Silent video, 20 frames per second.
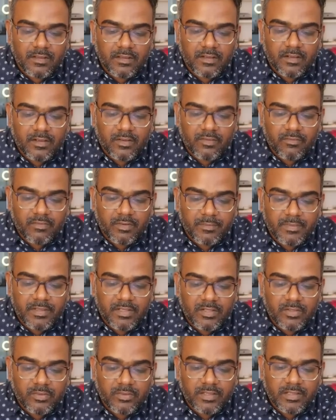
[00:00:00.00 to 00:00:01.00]
around from
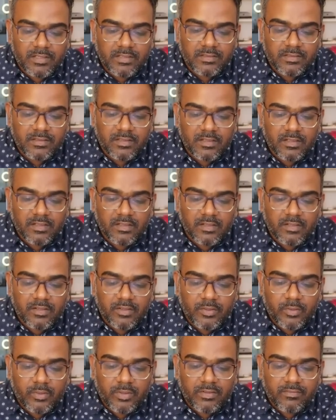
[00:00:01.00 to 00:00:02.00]
here to here,
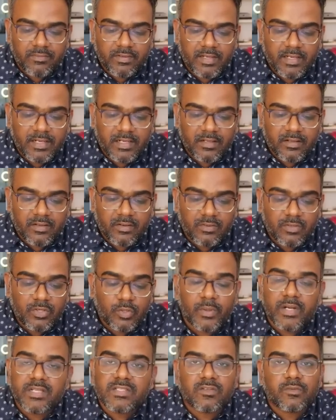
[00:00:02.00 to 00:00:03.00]
you would have gained around
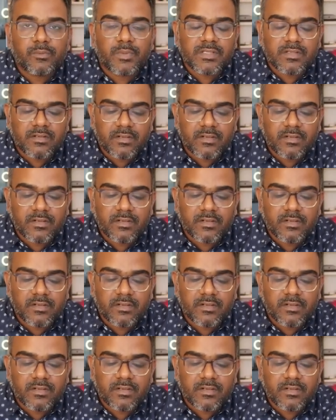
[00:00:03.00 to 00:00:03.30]
27%